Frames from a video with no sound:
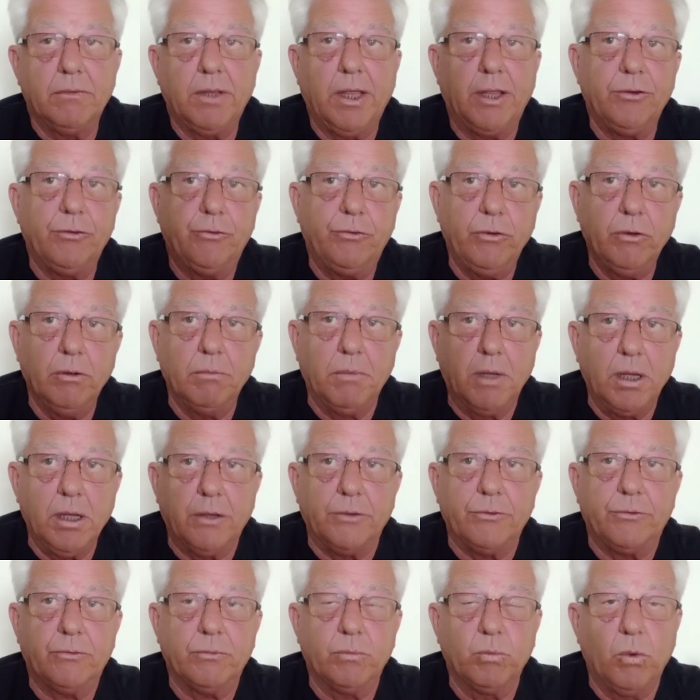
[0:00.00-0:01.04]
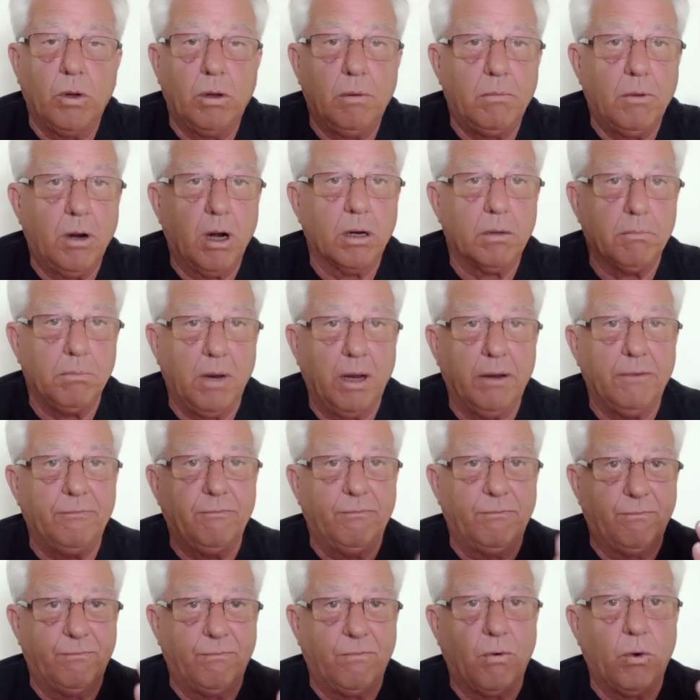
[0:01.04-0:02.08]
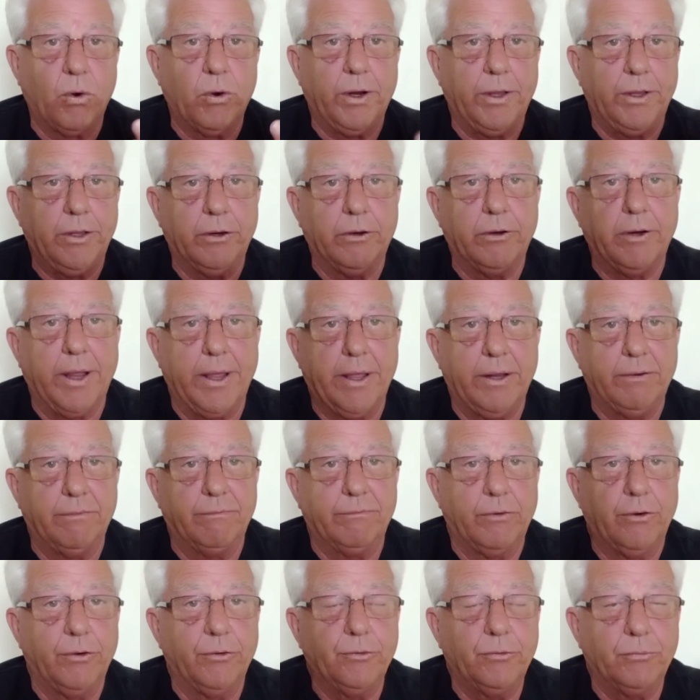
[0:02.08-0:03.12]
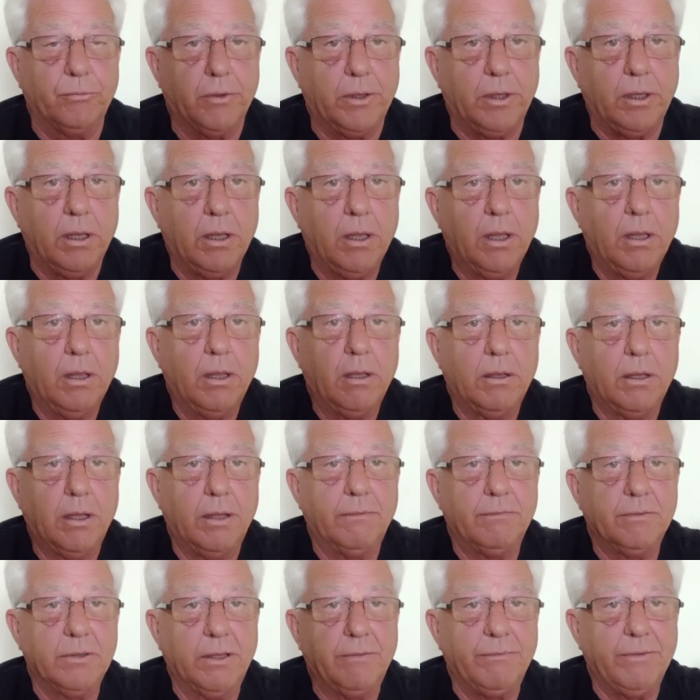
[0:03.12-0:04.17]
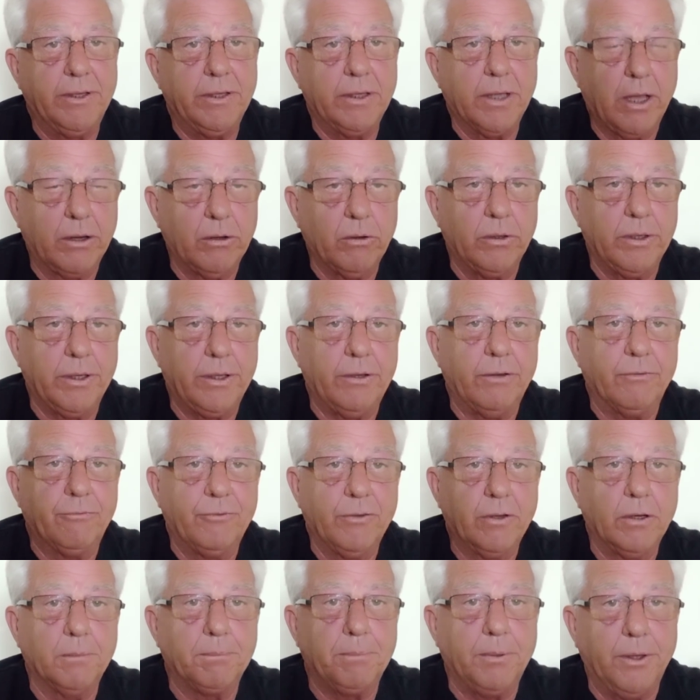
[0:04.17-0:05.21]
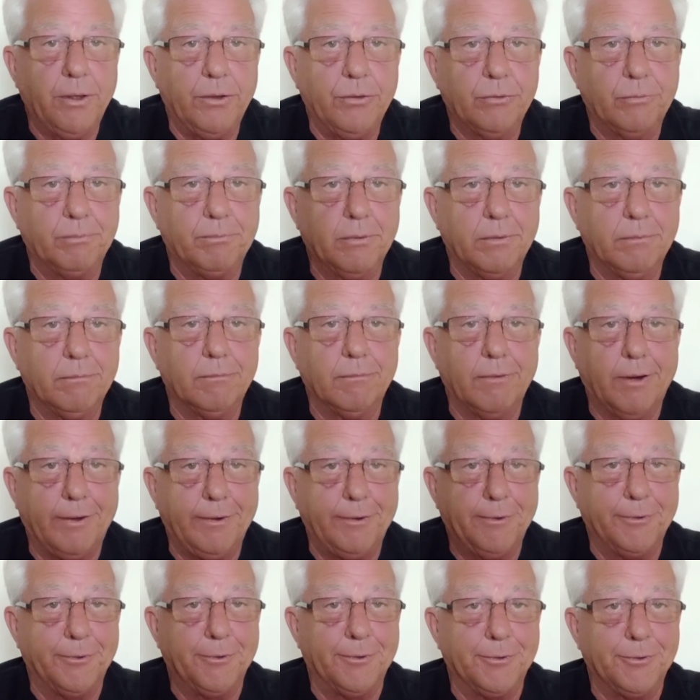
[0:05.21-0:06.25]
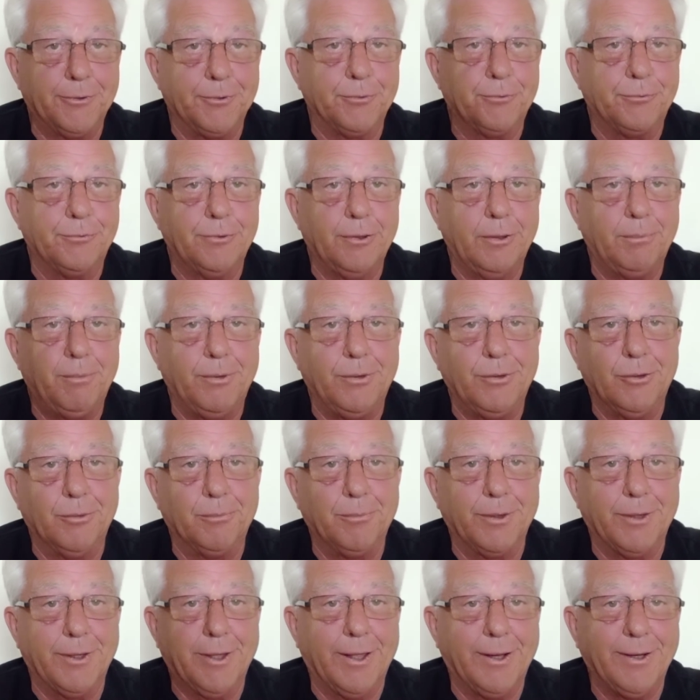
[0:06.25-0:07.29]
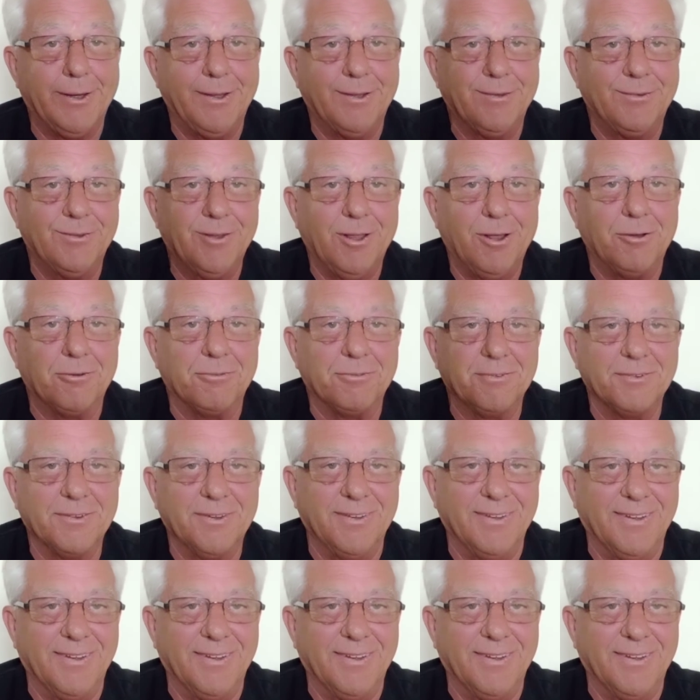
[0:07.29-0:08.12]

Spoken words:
In 2 months, will mark my 4-year anniversary of living not only in the Philippines, but right here in little sleepy Dumaguete itself.